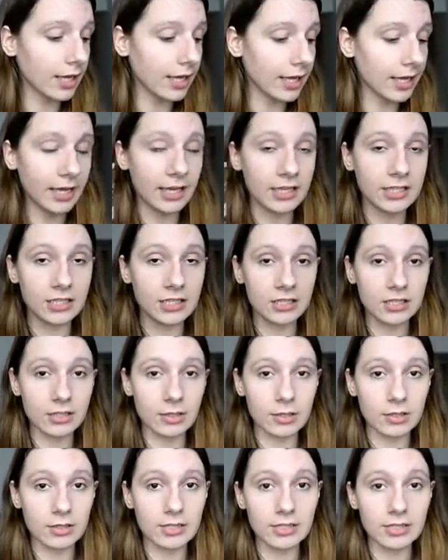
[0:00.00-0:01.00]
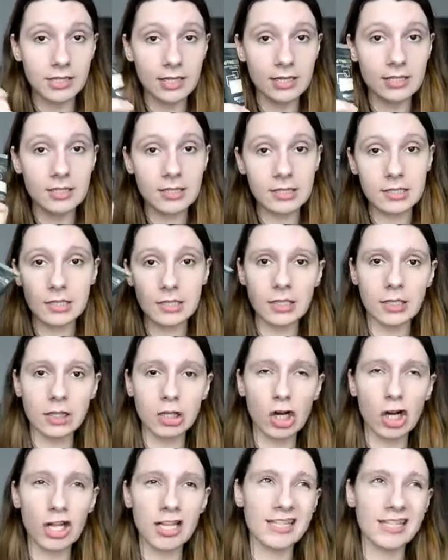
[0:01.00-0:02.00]
And since Lily
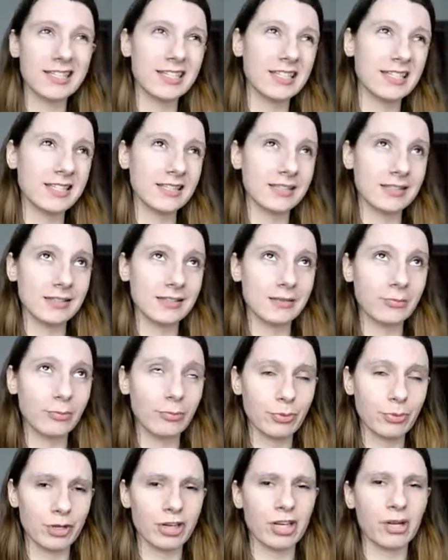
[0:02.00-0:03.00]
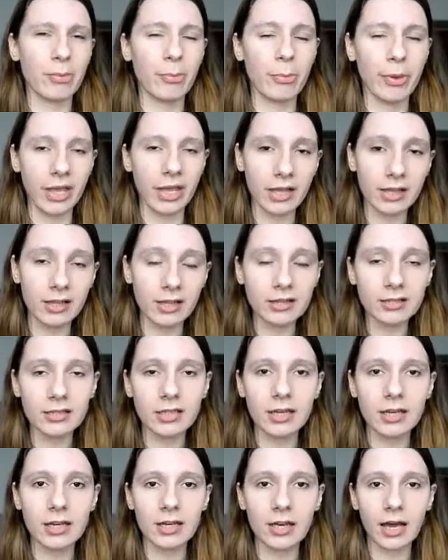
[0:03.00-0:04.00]
Collins is pretty pale,
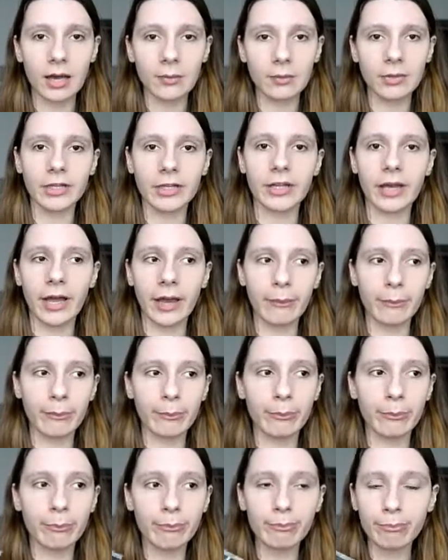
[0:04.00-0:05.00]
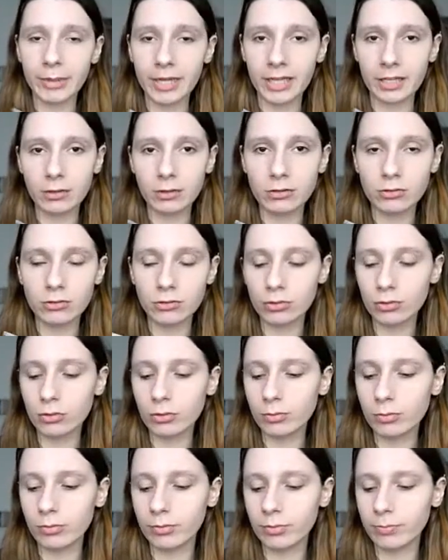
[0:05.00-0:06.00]
I mean, I'm pale
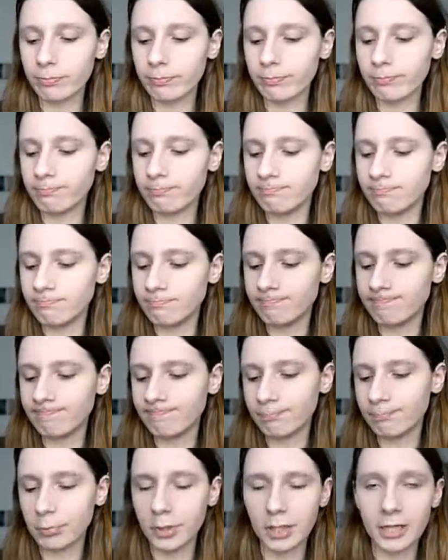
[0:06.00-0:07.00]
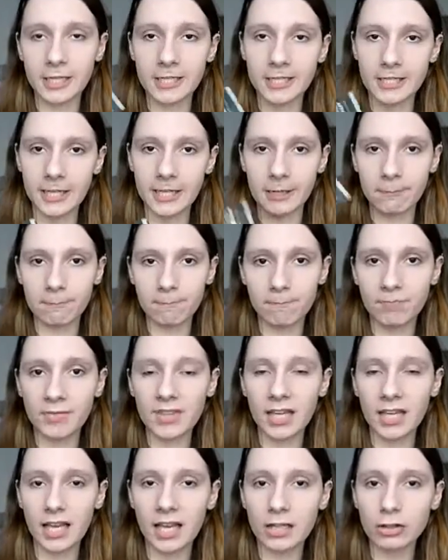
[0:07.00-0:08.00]
too, but yeah,
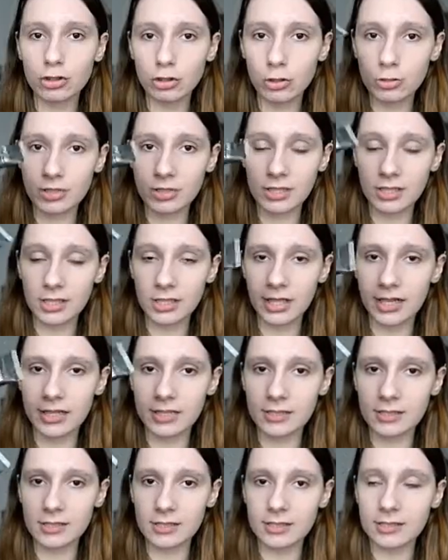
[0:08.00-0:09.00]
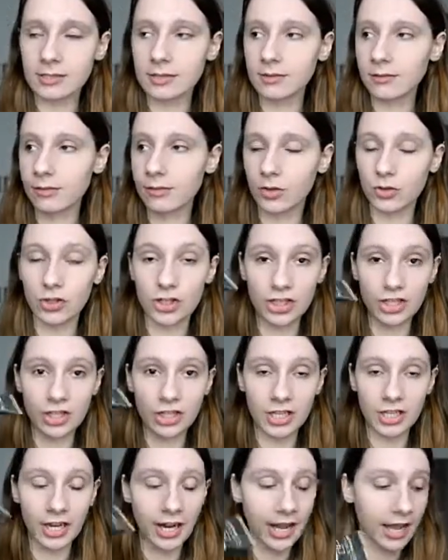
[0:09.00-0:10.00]
I chose the lightest
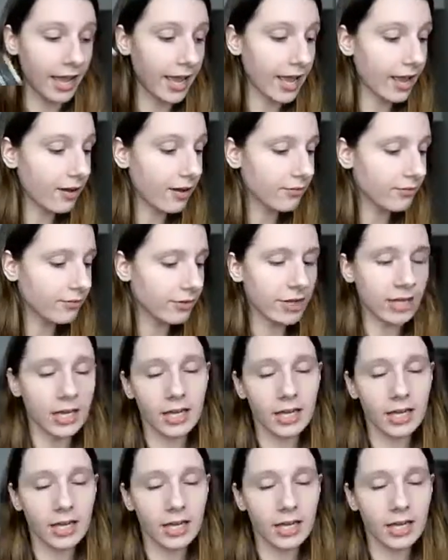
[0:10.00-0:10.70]
foundation that I have,